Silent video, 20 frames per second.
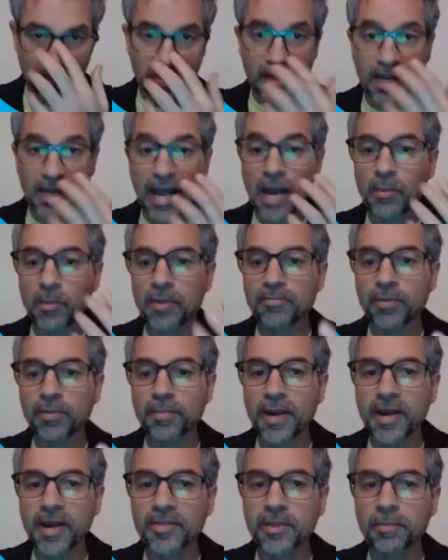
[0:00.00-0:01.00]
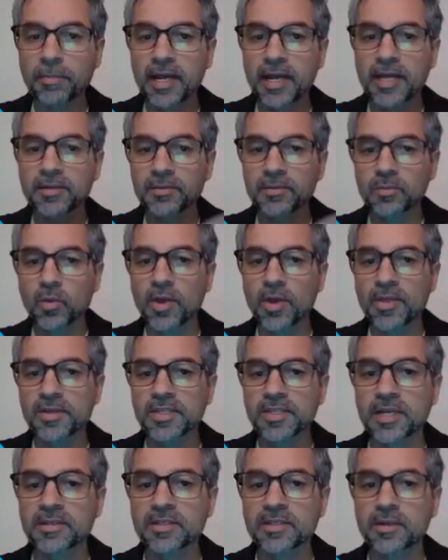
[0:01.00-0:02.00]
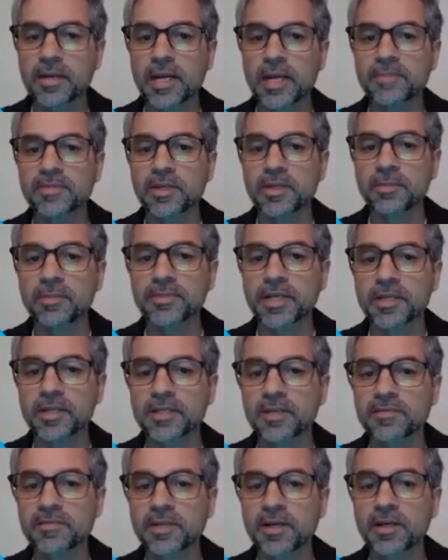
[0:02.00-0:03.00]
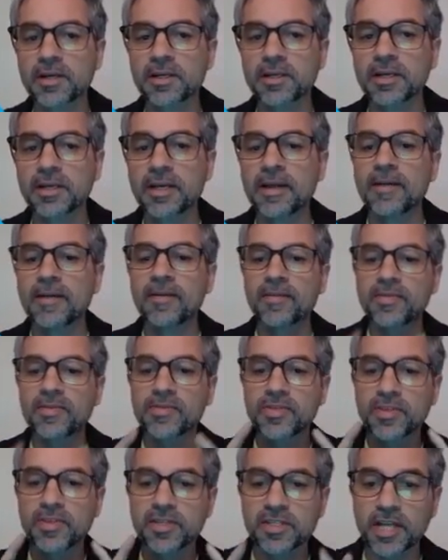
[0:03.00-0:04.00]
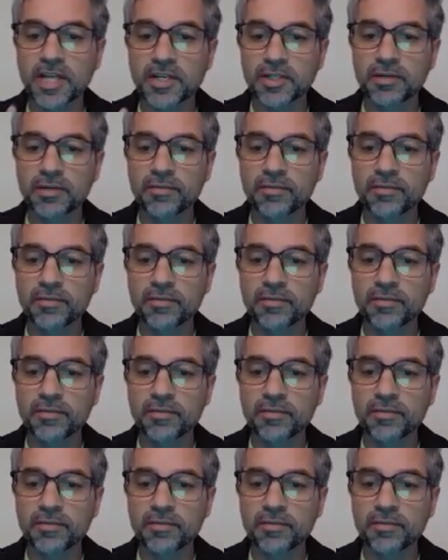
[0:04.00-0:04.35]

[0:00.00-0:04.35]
how we prepared the plan, what those aims and objectives are. Section